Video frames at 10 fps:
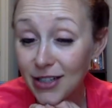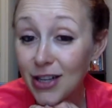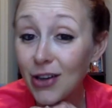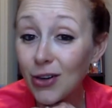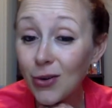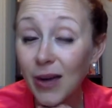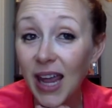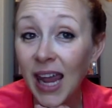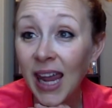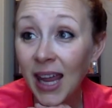So
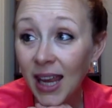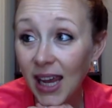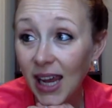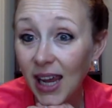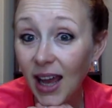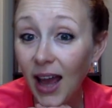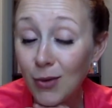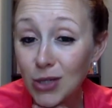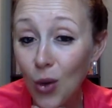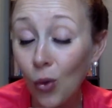Annie, I
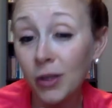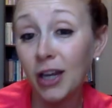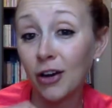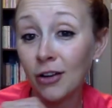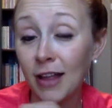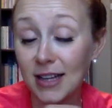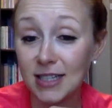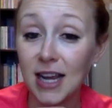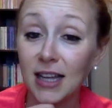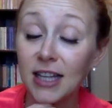was holding her last night.